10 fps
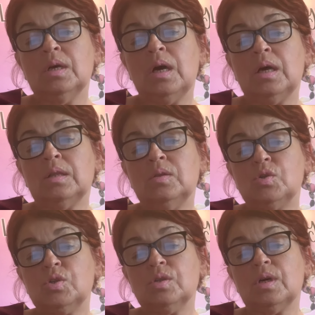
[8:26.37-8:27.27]

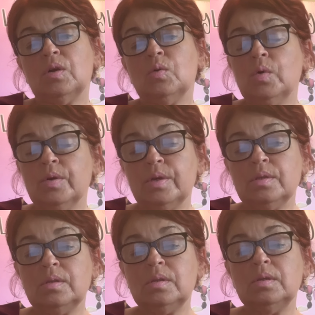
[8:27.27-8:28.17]
additional
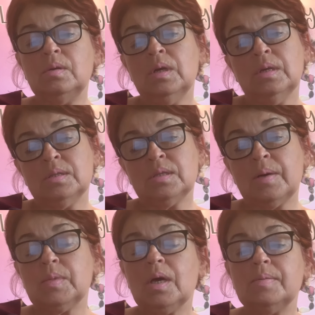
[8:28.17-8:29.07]
warranty
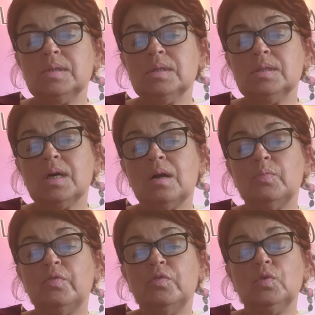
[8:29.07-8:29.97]
sometimes it's
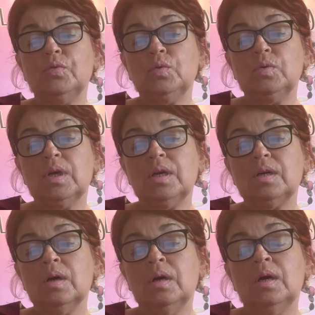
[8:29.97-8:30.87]
helpful to take
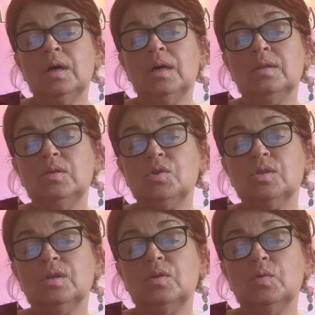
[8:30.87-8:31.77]

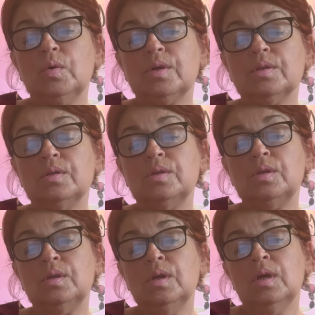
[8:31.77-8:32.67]
additional
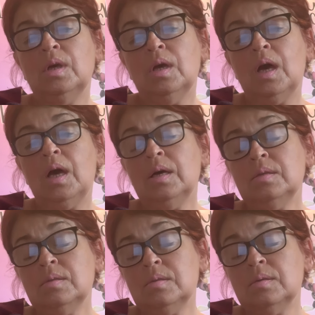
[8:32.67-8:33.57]
warranty
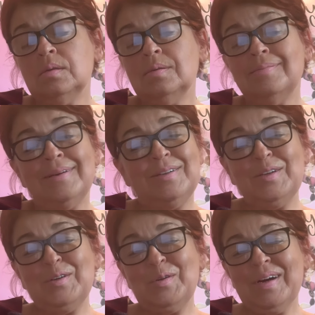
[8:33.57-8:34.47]
and uh,
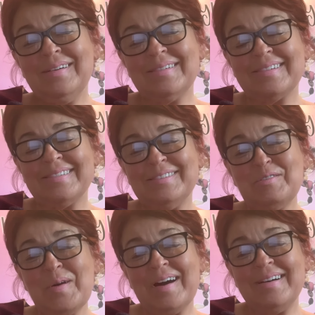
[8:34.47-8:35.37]
here you are
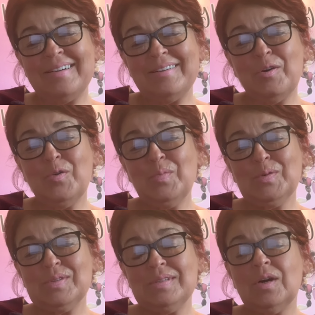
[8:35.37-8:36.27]
you are
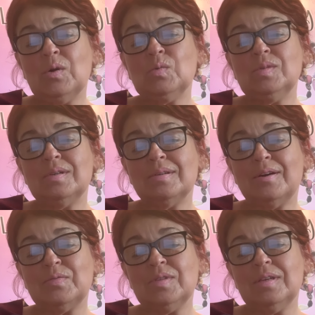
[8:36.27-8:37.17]
almost the owner
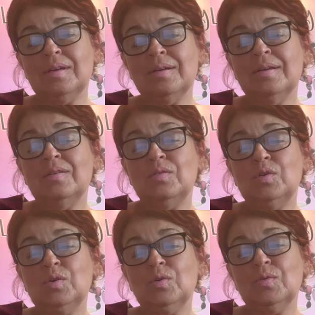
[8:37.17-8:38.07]
of the
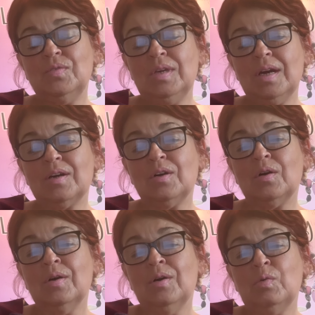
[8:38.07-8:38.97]
new vehicle
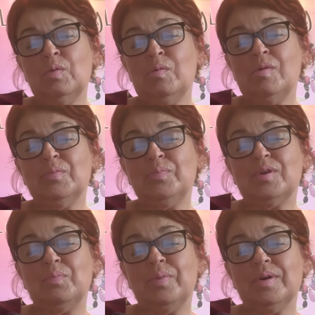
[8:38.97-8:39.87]
we will
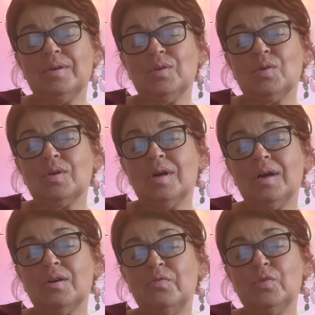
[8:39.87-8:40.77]
prepare your
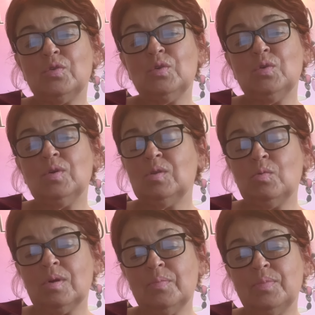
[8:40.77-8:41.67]
car for you it
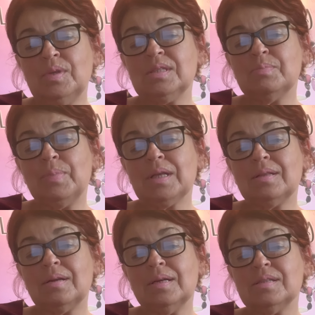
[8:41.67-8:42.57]
will be
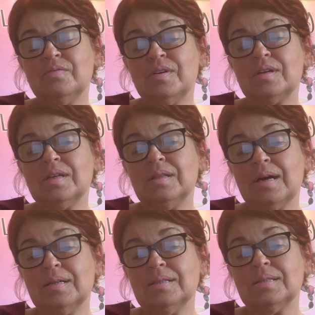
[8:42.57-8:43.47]
spotless very
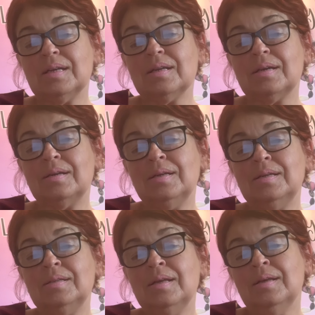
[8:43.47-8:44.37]
nice and
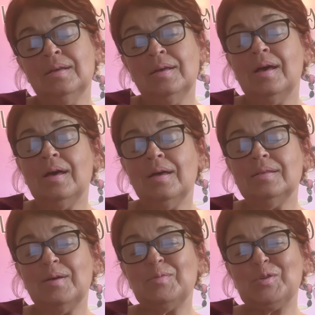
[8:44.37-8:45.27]
clean
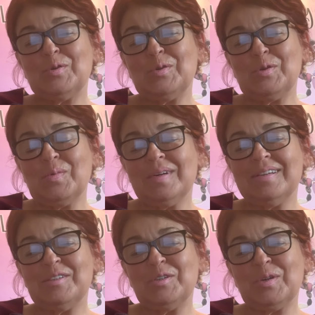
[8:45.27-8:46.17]
and i'm sure you will
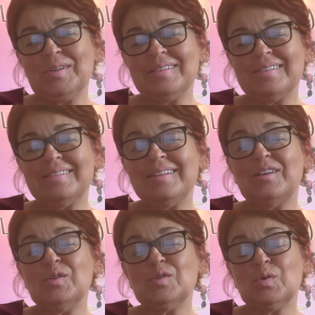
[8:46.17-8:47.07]
enjoy it
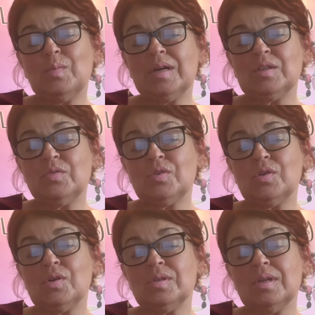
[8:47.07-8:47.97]
Thank you so much for
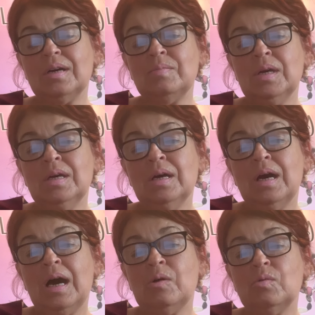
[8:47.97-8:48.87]
your time.
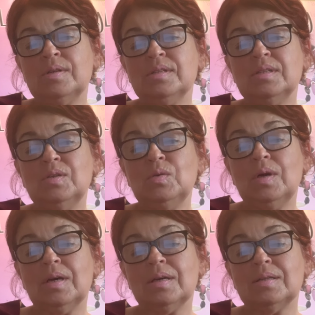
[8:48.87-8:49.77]
I will see you
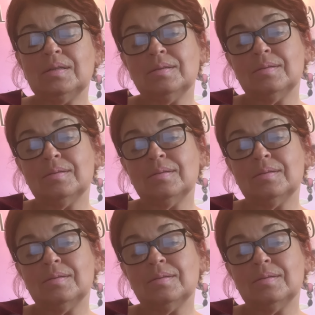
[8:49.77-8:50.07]
at